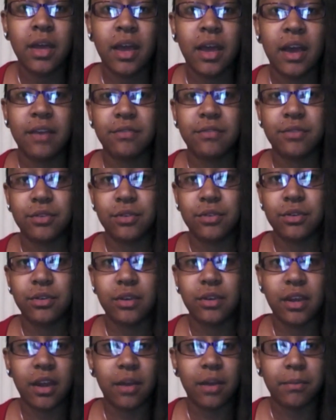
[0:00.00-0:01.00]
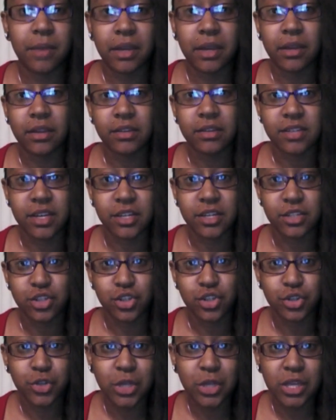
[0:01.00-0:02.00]
after my entire
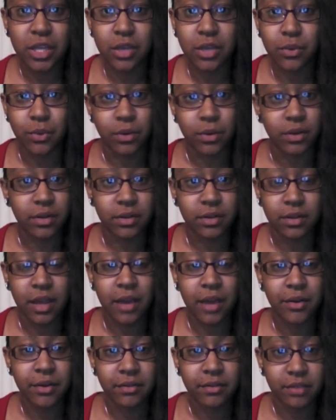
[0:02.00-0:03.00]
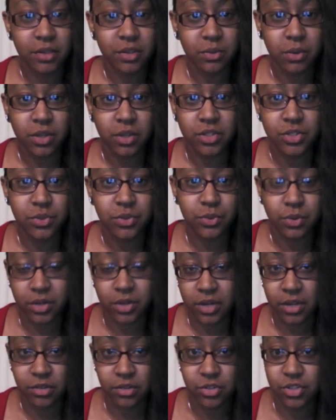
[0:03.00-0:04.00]
journey or however you want to, or
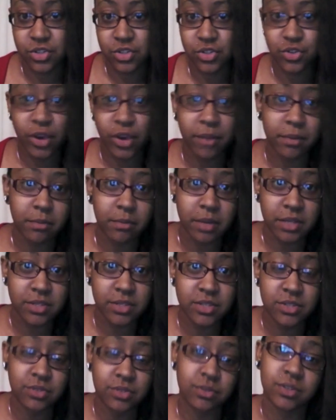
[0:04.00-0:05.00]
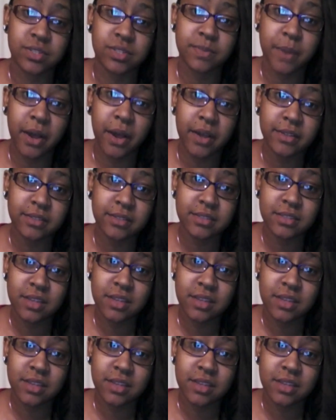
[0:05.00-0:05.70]
I'll just try my best to respond.